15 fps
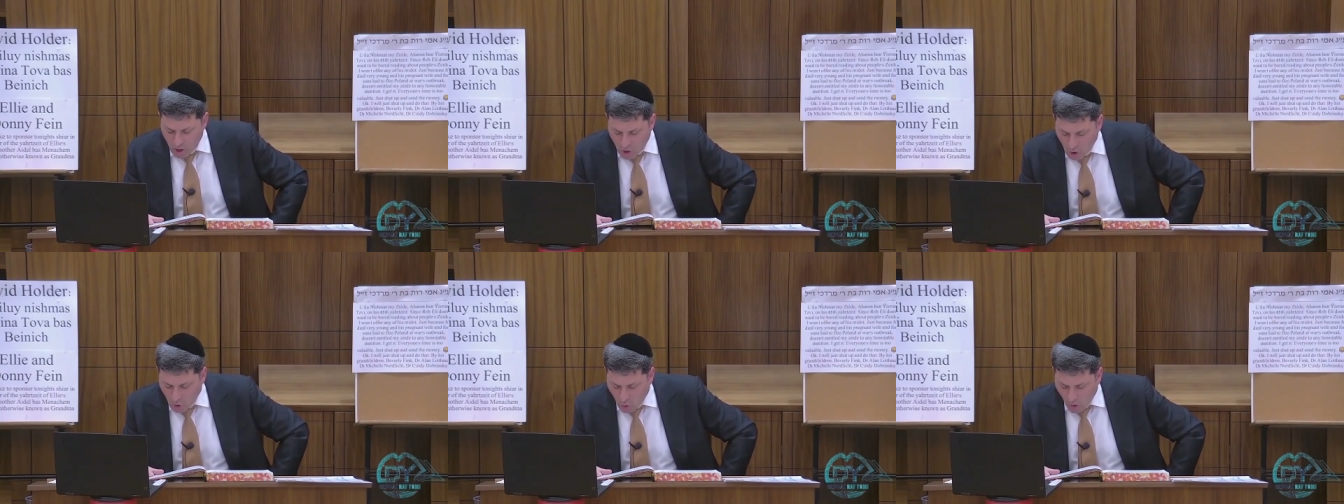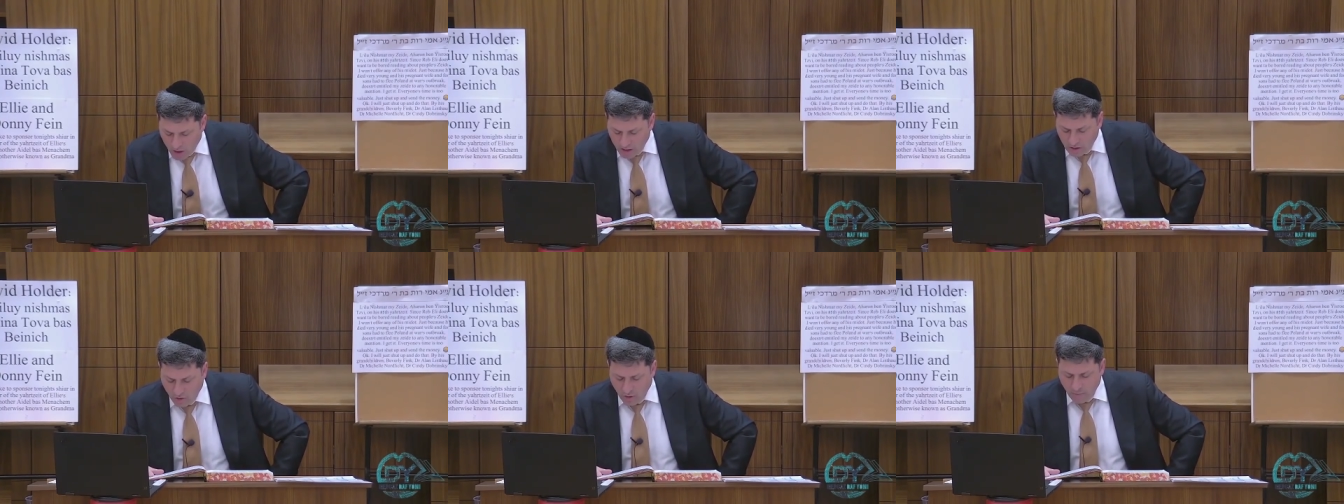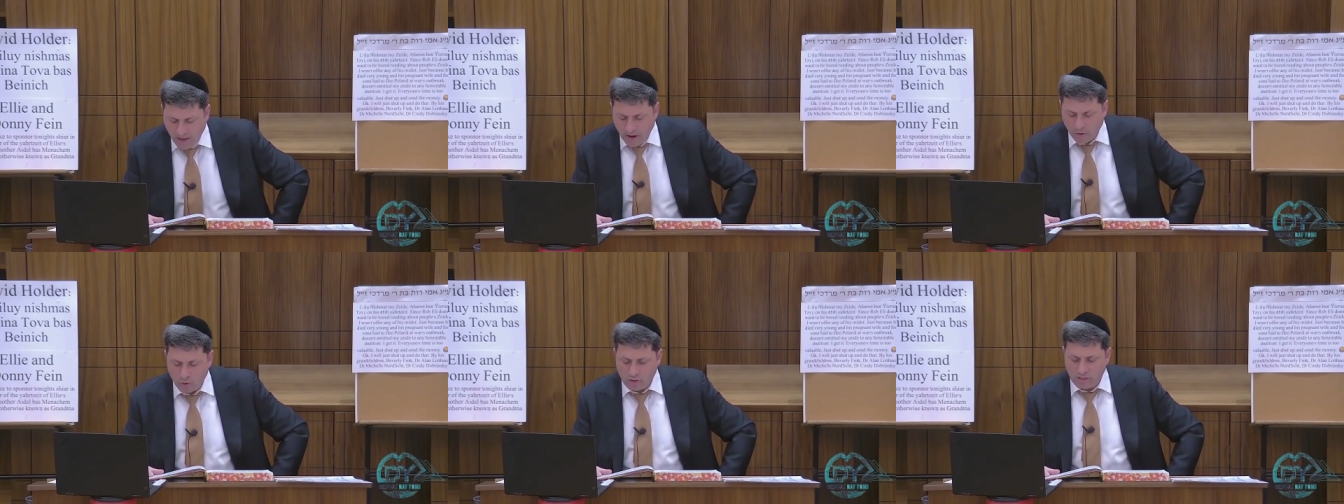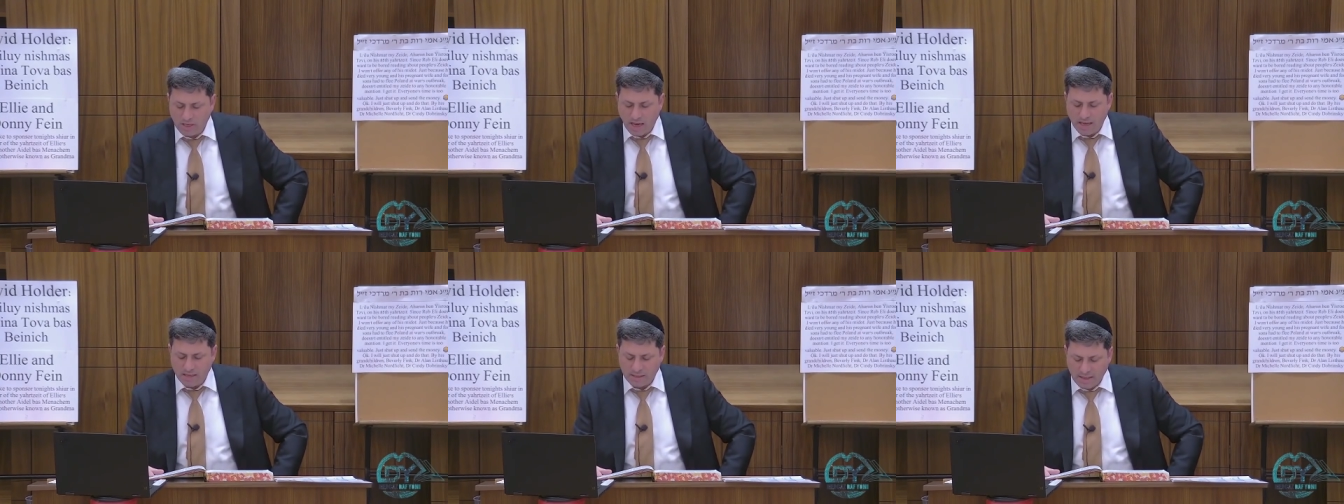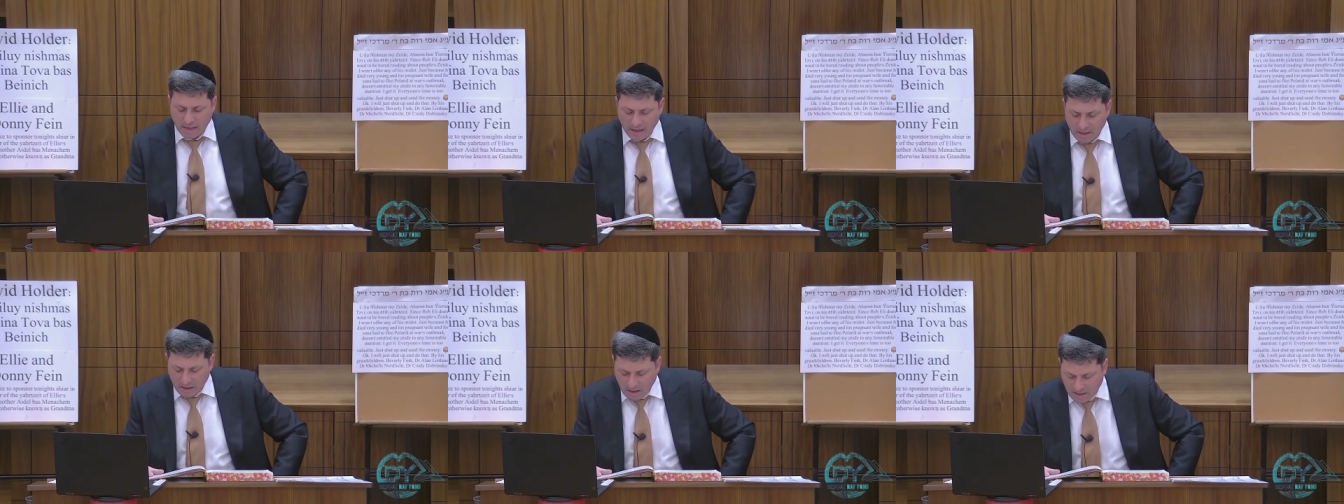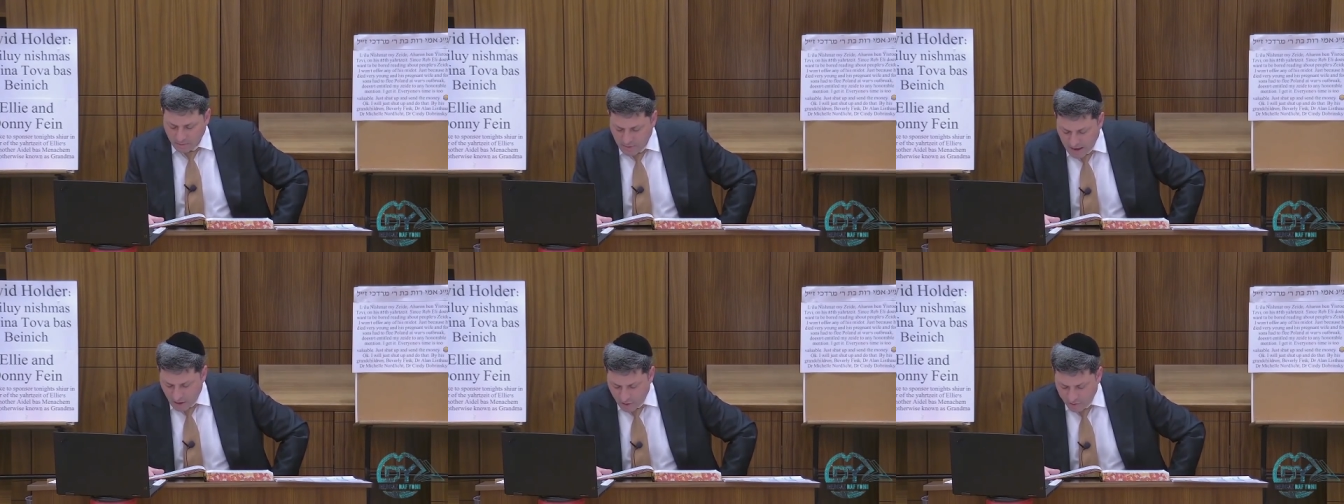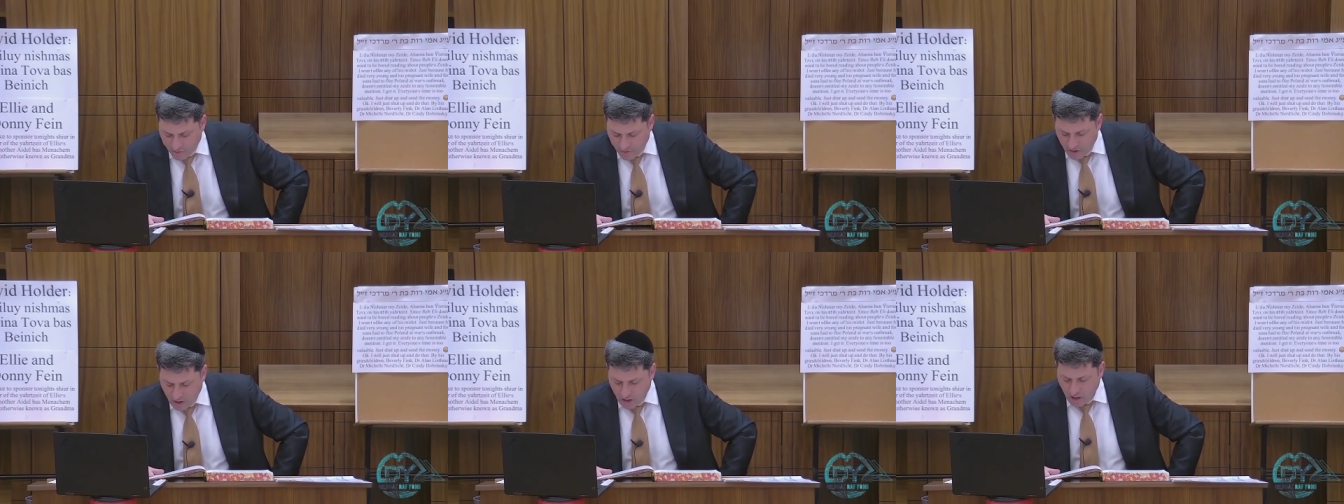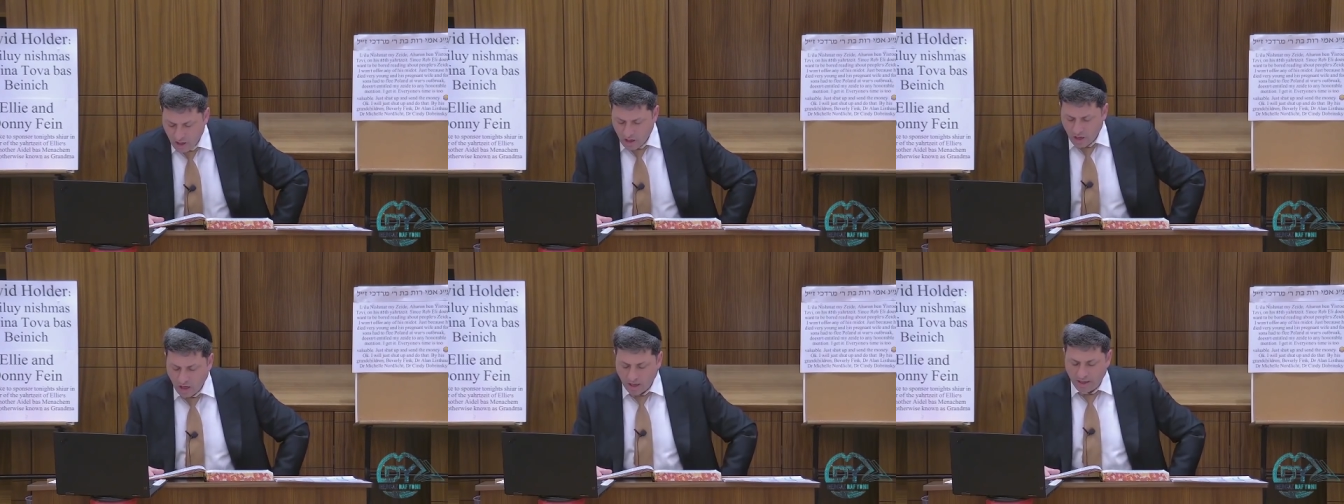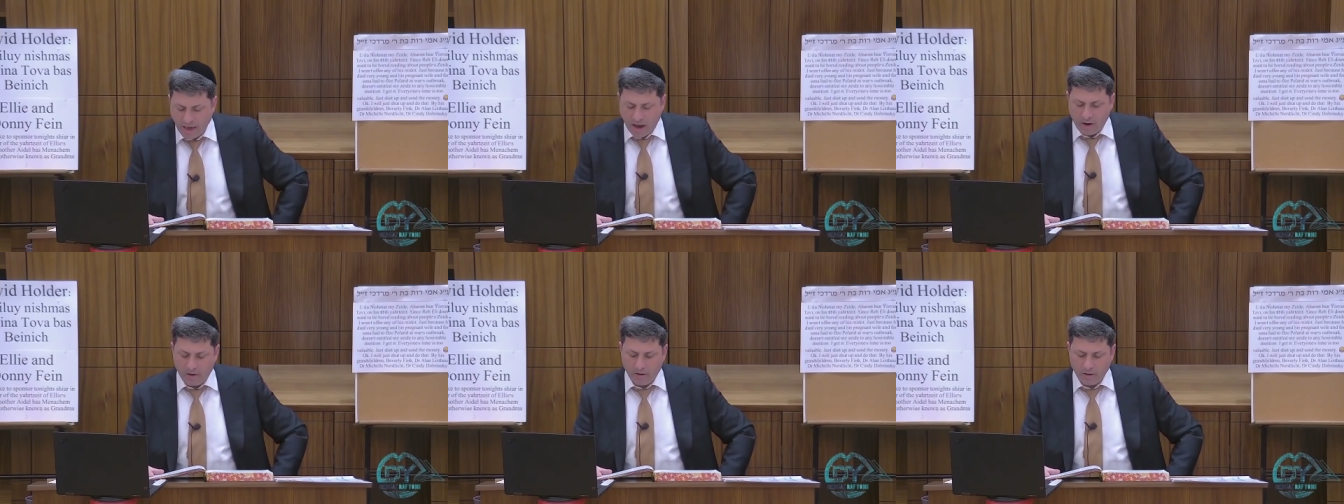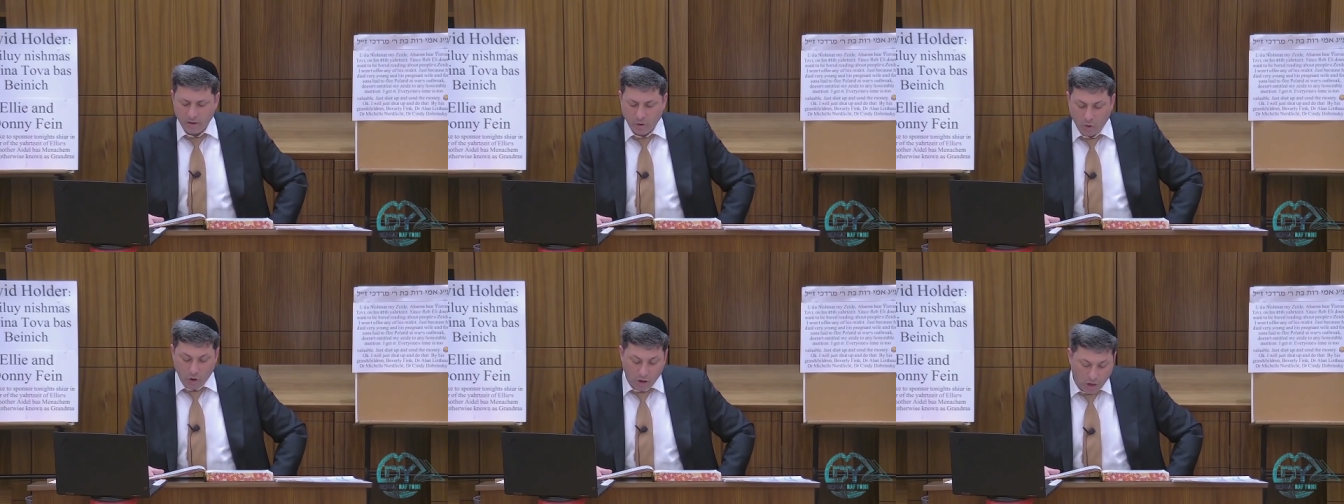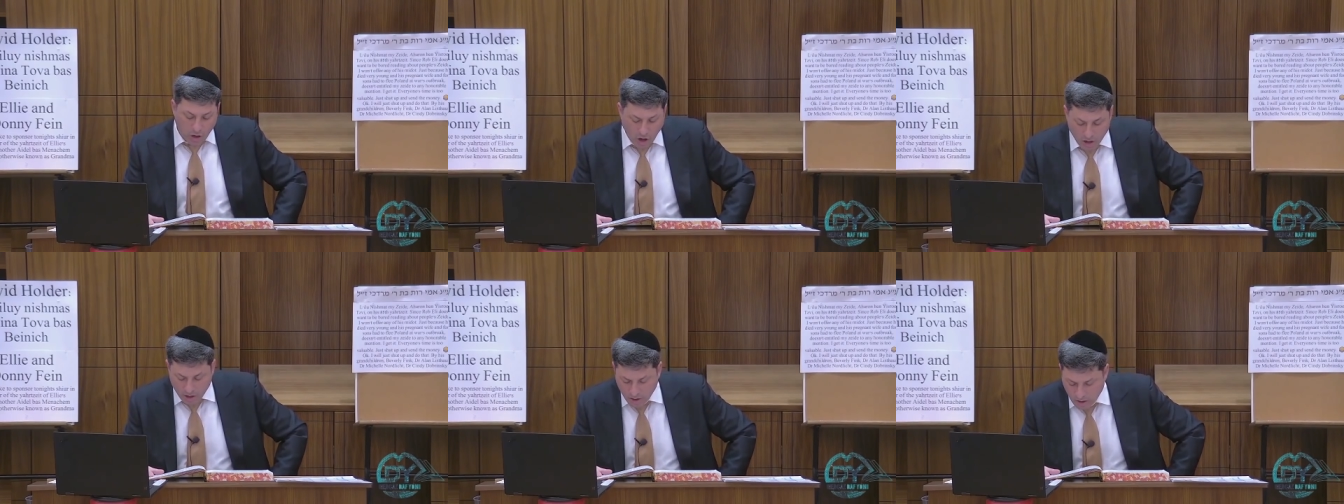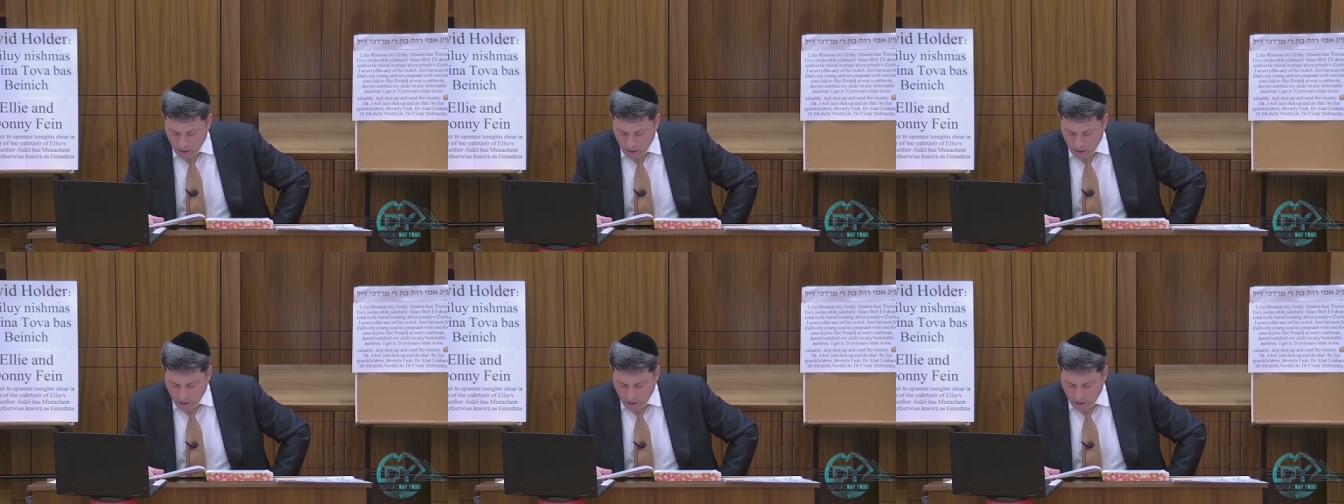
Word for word: According to Remeir who says that it doesn't matter if a Ger or a Goy,